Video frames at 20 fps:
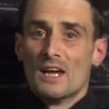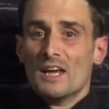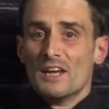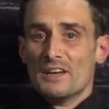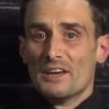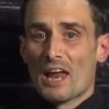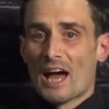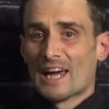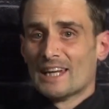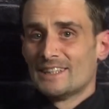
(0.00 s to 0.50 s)

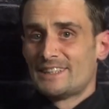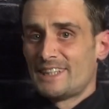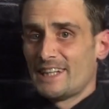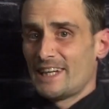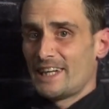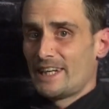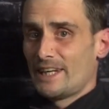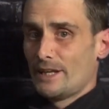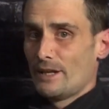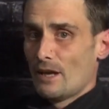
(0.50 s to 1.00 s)

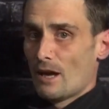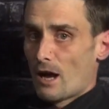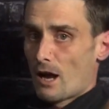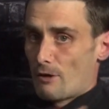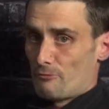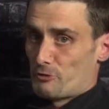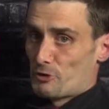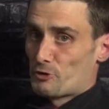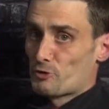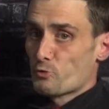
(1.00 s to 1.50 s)
19
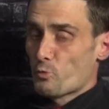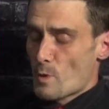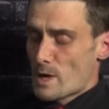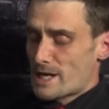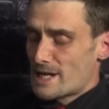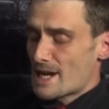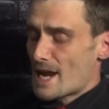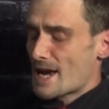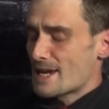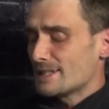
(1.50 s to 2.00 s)
of the
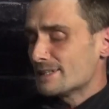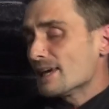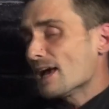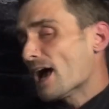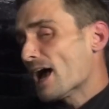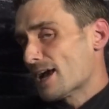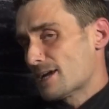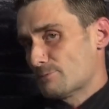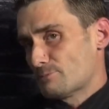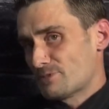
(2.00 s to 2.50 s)
29
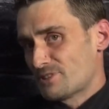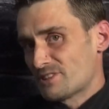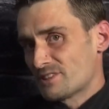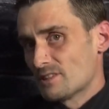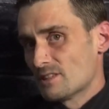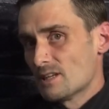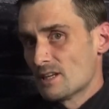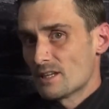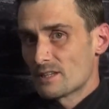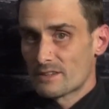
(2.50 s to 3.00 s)

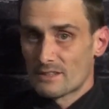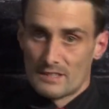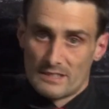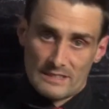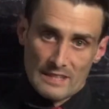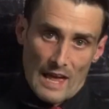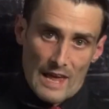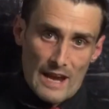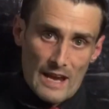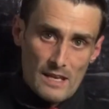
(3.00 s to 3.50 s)
times the
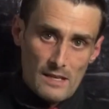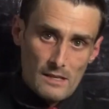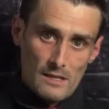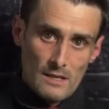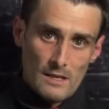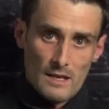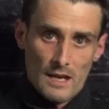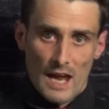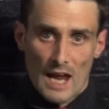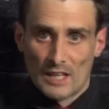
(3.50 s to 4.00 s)
Senate
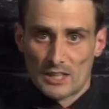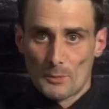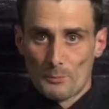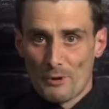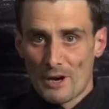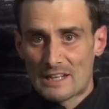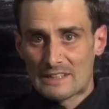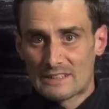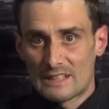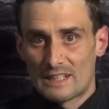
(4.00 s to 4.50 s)
and the
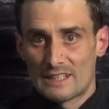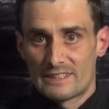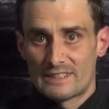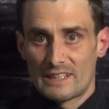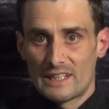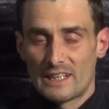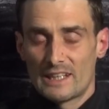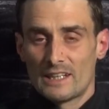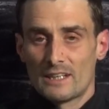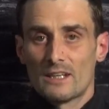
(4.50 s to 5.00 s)

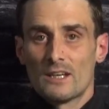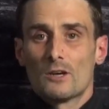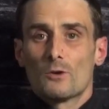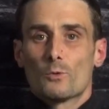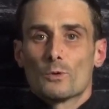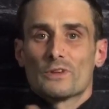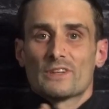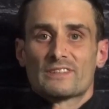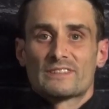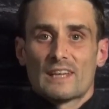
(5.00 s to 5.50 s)
presidency
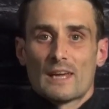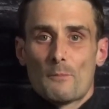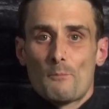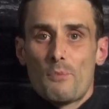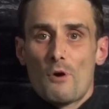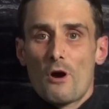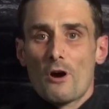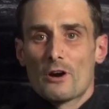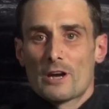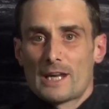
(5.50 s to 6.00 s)
were the same
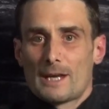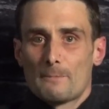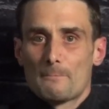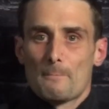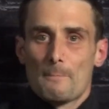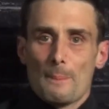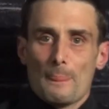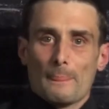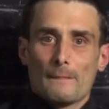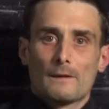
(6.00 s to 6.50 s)
party.
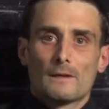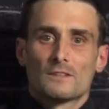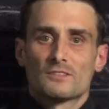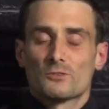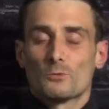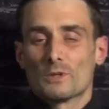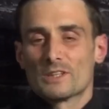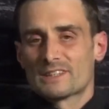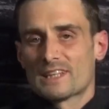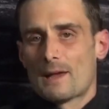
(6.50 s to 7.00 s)

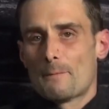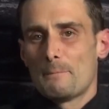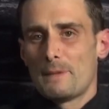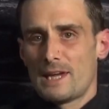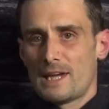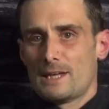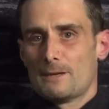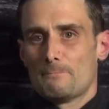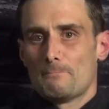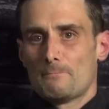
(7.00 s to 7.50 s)
So what does that
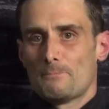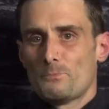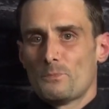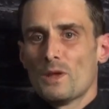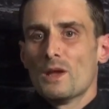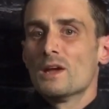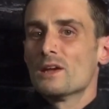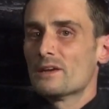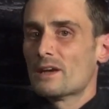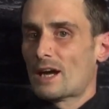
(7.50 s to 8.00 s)
mean?
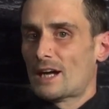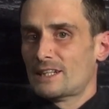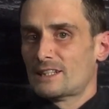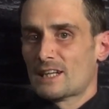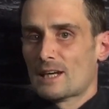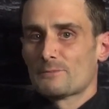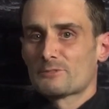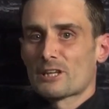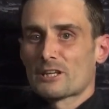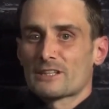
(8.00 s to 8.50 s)
9
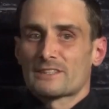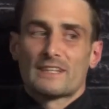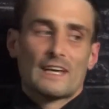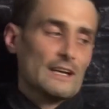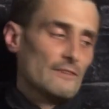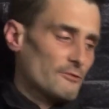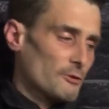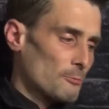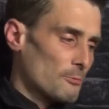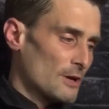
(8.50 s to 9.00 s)
times out of
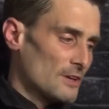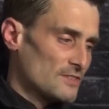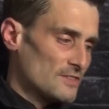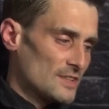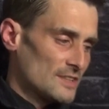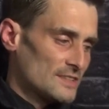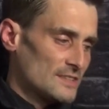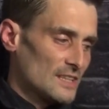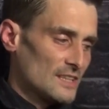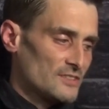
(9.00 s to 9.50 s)
10, if the
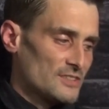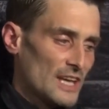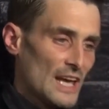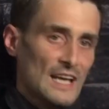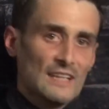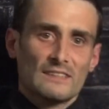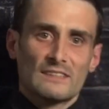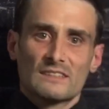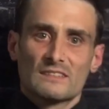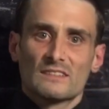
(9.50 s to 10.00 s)
president says
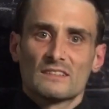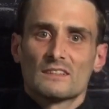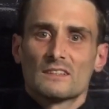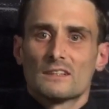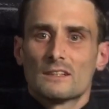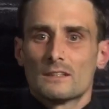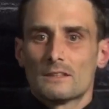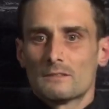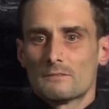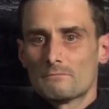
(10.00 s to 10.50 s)
yes,
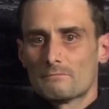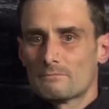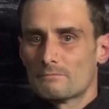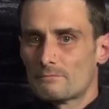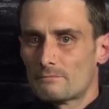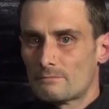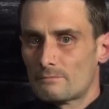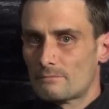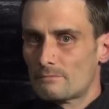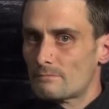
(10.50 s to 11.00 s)

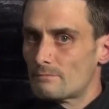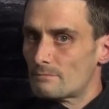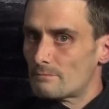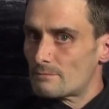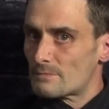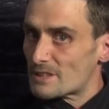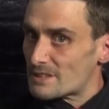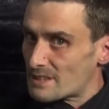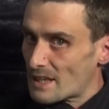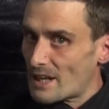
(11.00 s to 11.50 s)

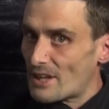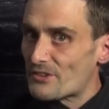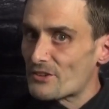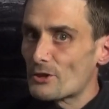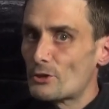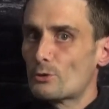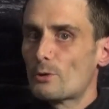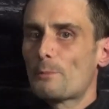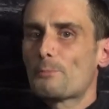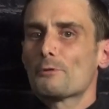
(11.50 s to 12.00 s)
the Senate's
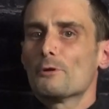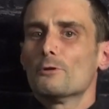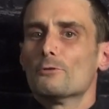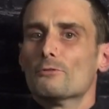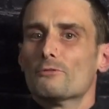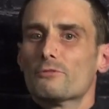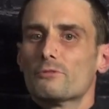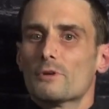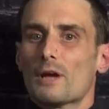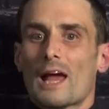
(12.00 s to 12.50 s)
going to
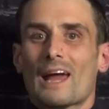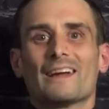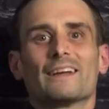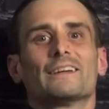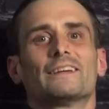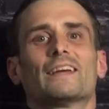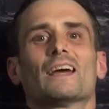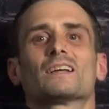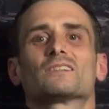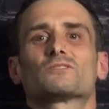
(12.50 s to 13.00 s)
approve.
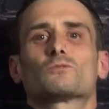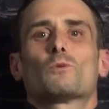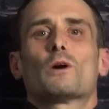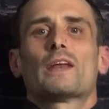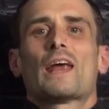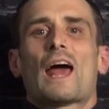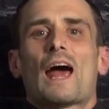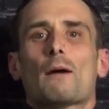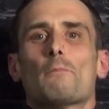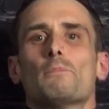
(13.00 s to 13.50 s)
And guess what
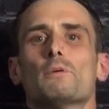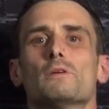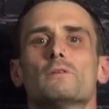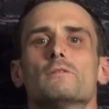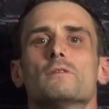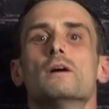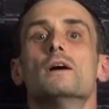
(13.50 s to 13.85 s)
happened?